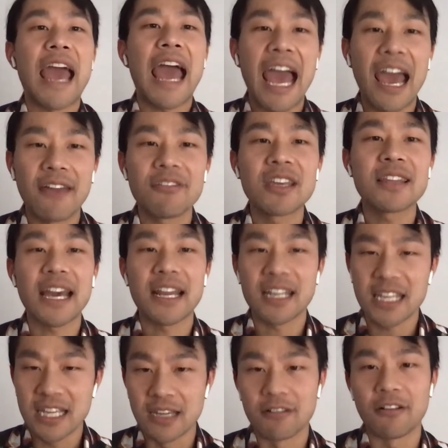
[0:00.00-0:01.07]
having
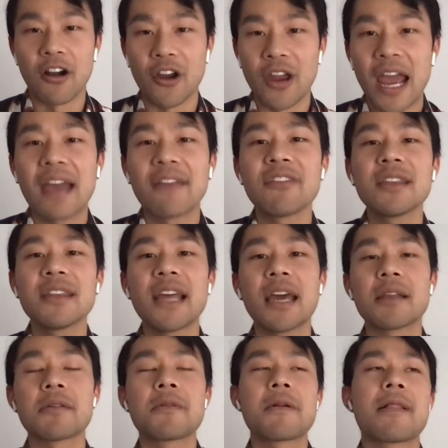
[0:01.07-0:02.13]
that hero, having
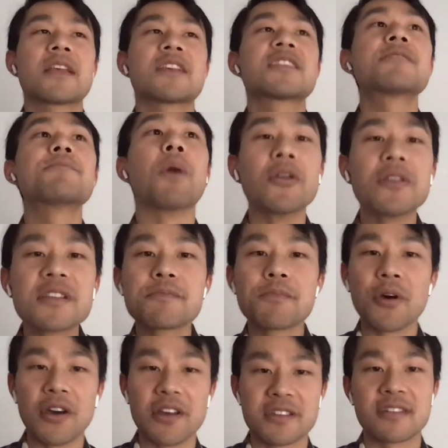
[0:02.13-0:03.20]
that
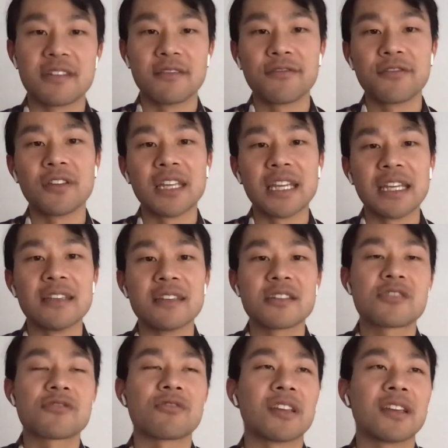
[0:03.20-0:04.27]
spokesperson for the
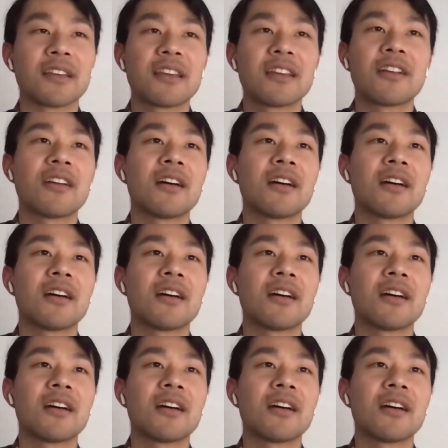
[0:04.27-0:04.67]
industry.